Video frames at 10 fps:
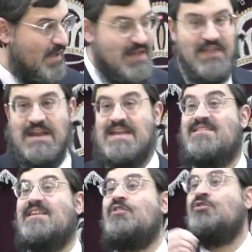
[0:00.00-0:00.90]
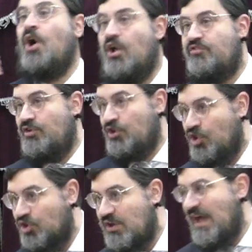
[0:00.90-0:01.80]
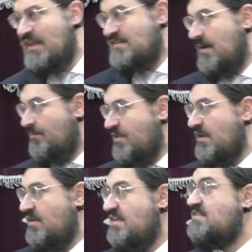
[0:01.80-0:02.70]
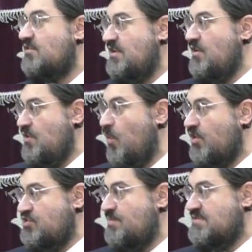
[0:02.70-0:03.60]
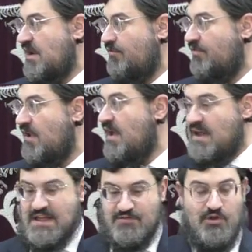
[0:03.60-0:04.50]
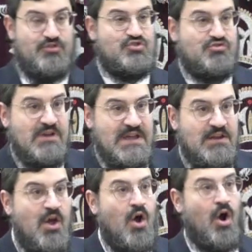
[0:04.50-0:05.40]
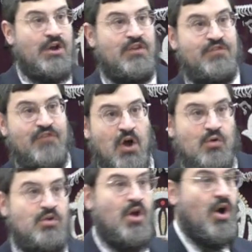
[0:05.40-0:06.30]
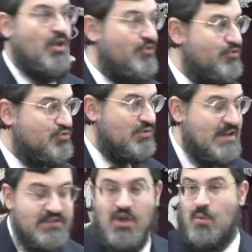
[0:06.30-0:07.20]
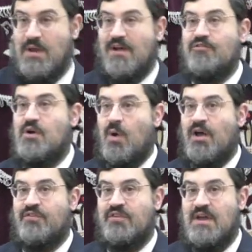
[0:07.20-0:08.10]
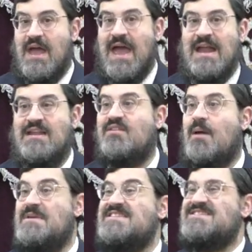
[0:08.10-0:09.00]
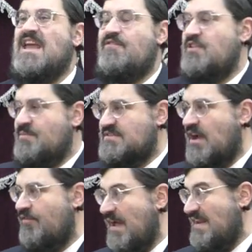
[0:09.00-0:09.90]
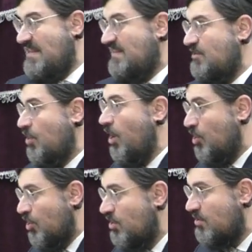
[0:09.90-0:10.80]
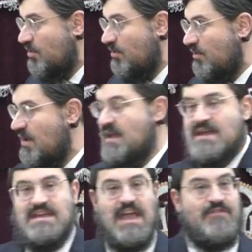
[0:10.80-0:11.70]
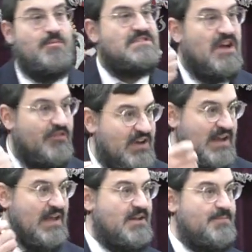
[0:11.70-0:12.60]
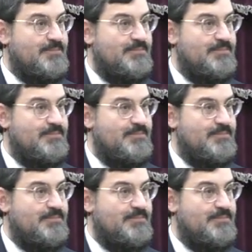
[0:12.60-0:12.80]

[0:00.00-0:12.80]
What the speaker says: that he did not look at something, he watched himself, either on the screen, on his phone, on the street, whatever it was. Anytime he saved himself and he did not look, he gave himself a click.